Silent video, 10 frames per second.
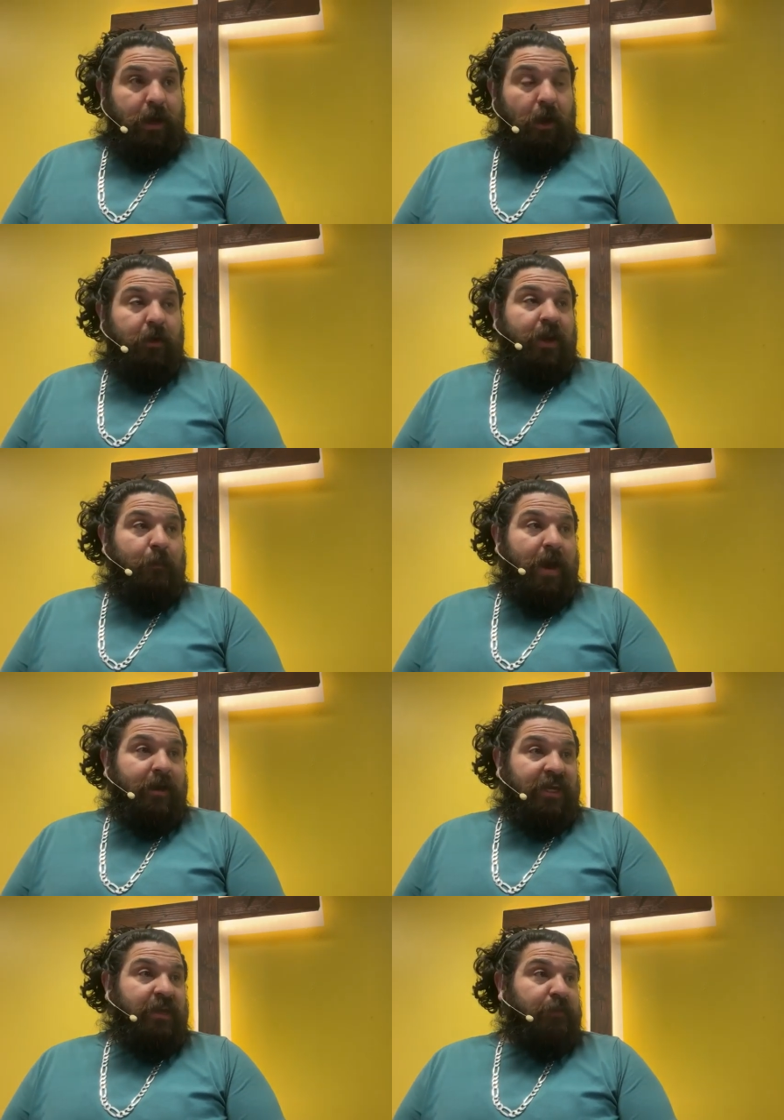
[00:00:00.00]
How can a
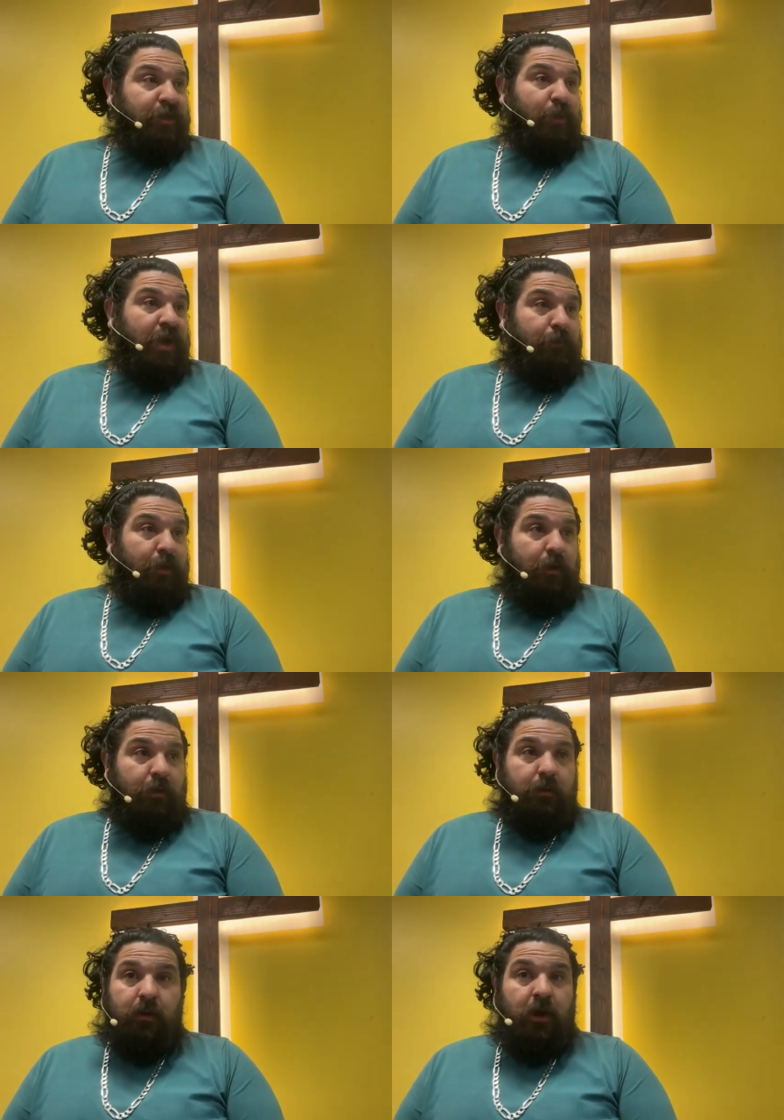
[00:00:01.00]
man keep his way
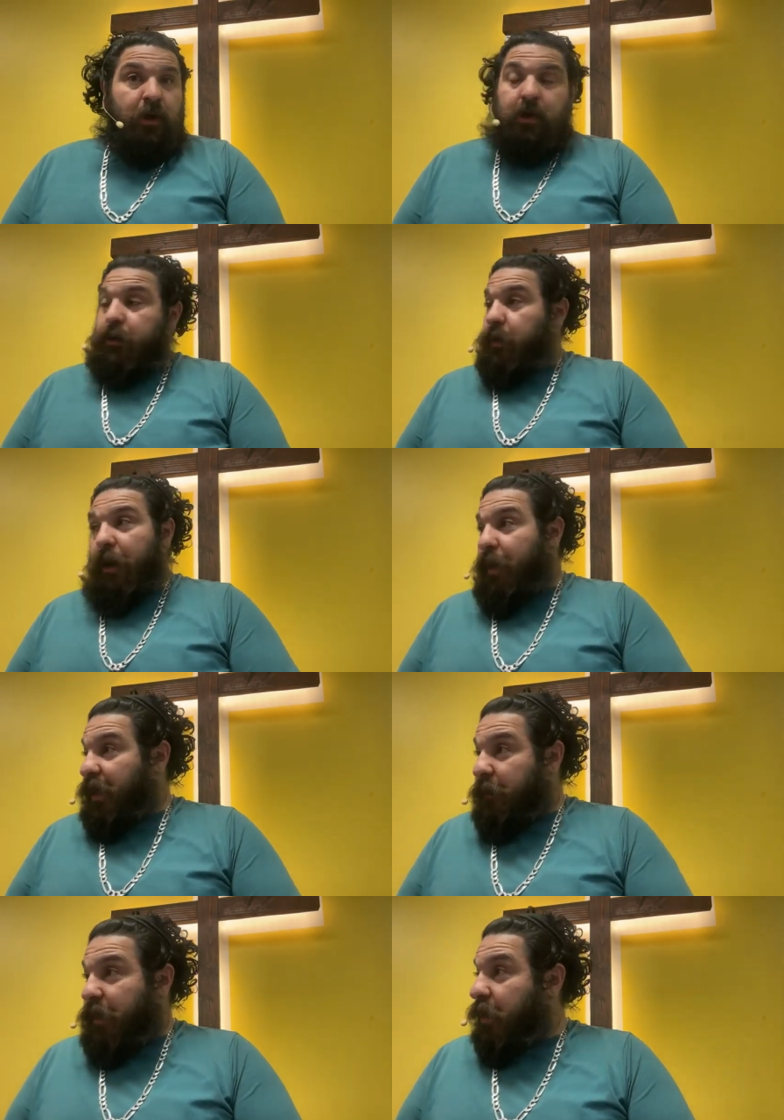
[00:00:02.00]
pure? Not
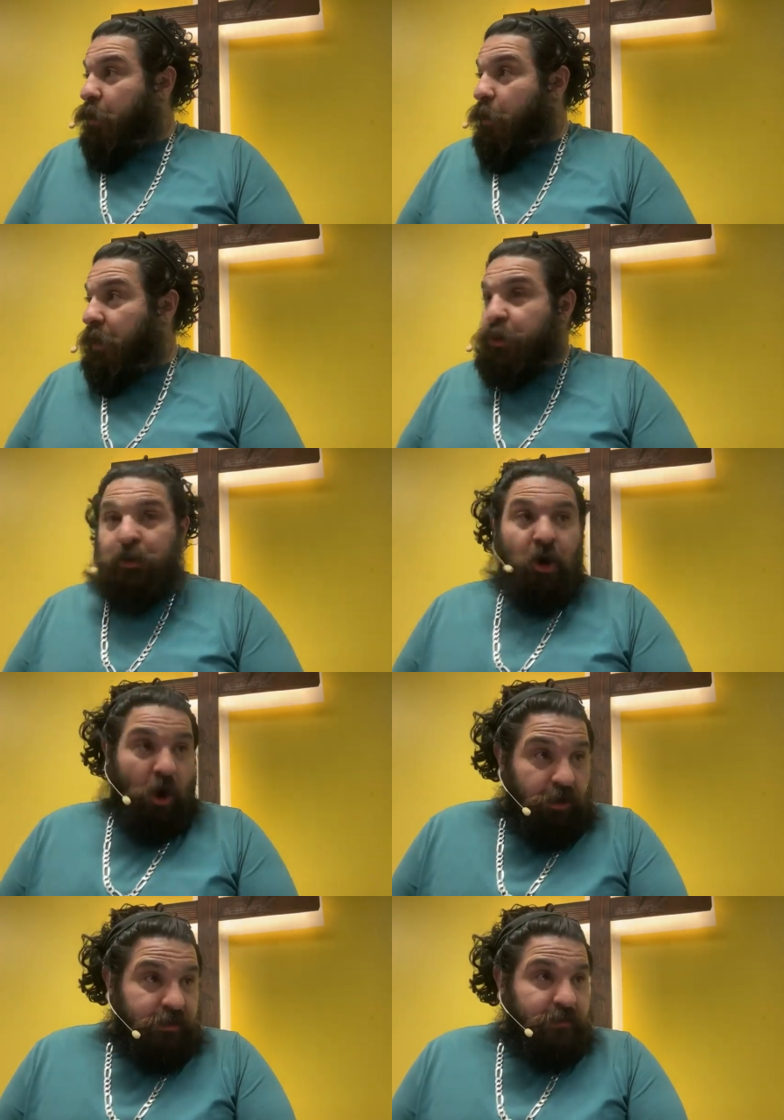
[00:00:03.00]
by keeping it according to his
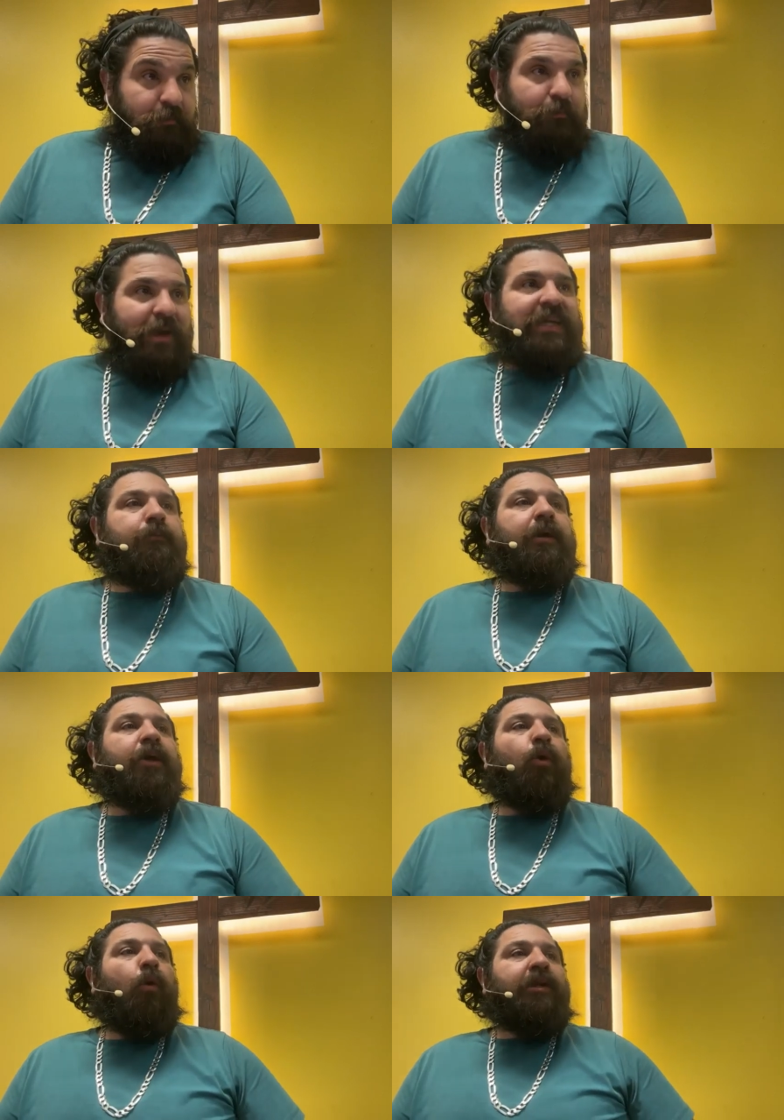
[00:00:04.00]
heart, by keeping
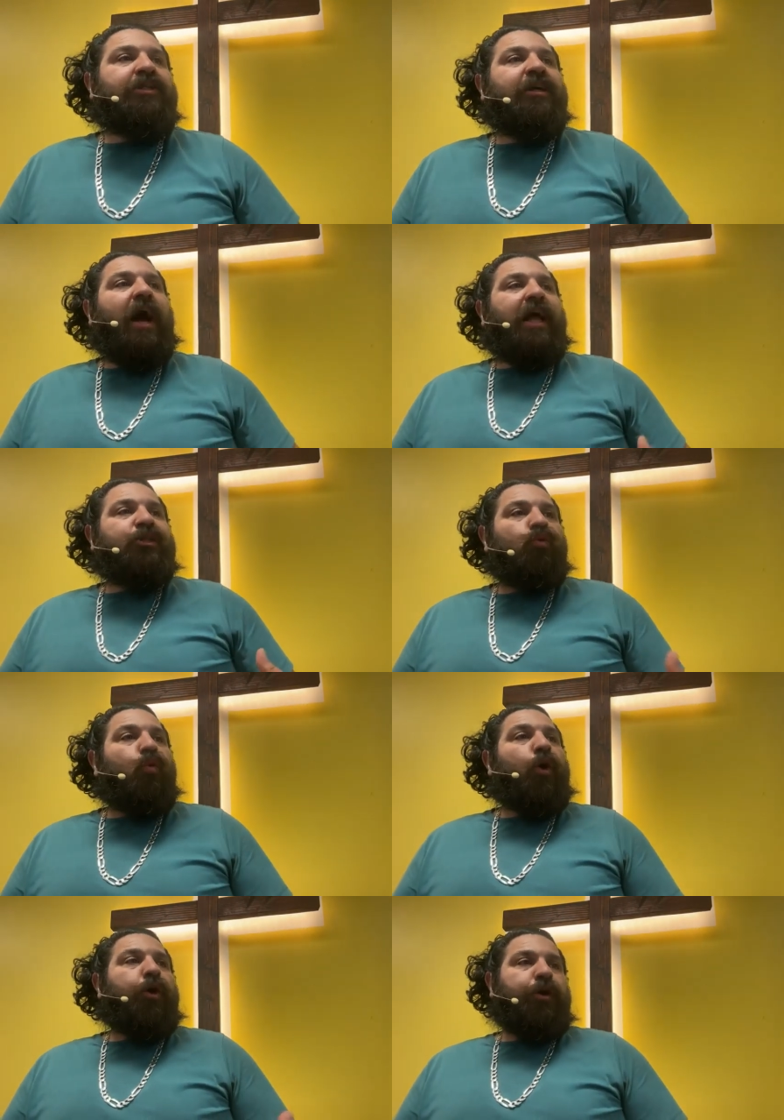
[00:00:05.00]
it according to God's
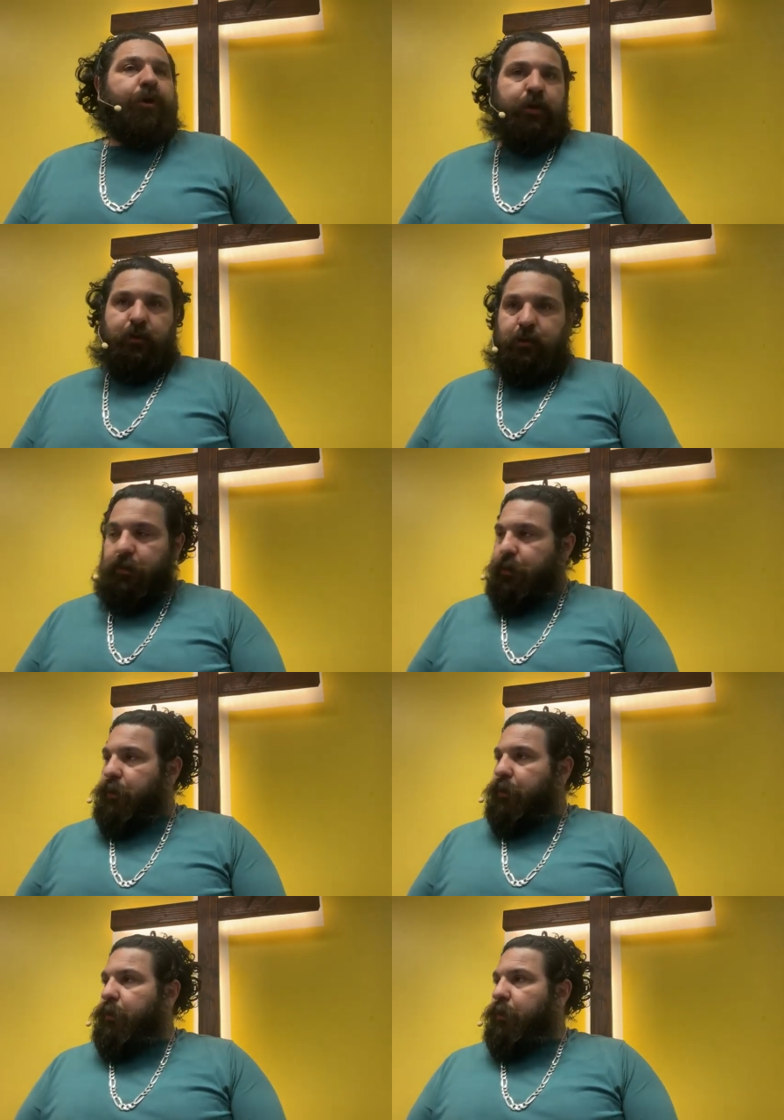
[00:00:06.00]
Word.
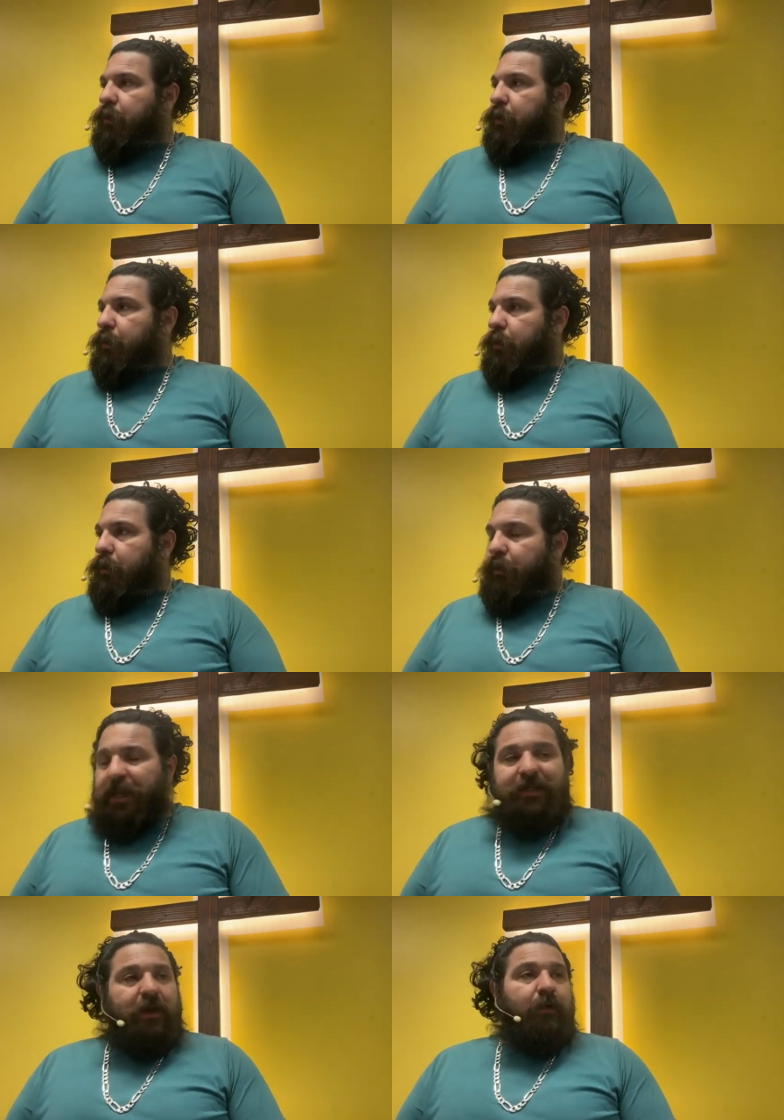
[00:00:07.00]

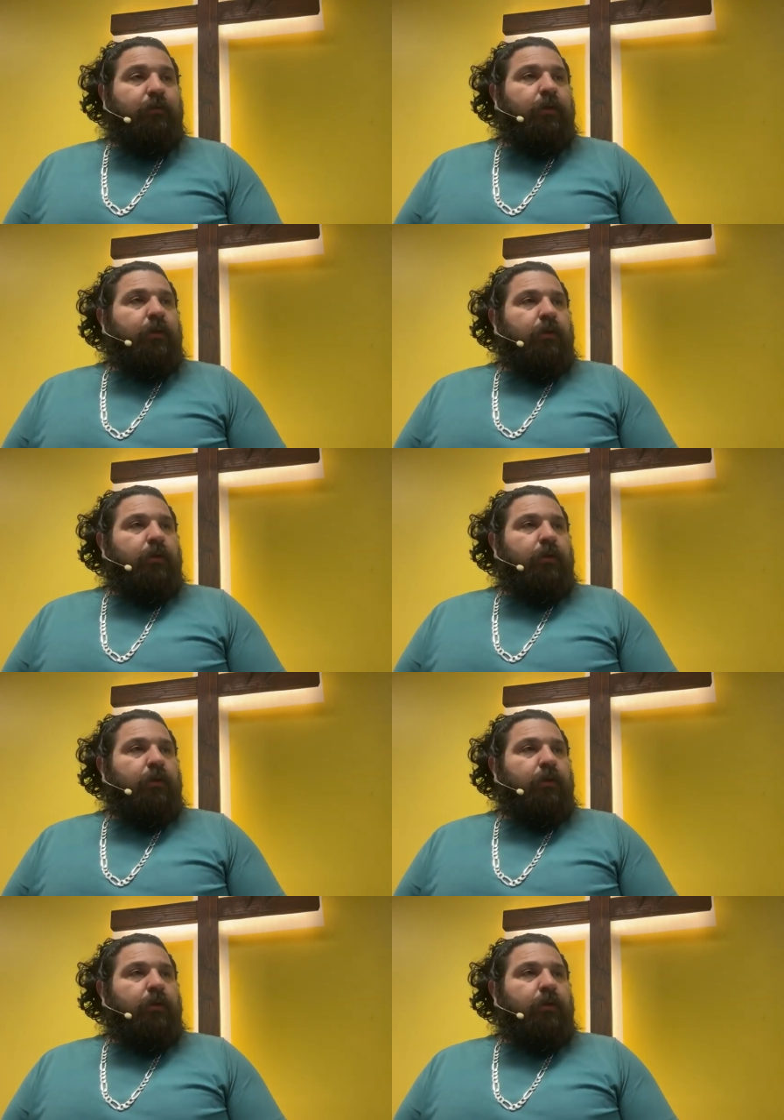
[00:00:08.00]
That's how.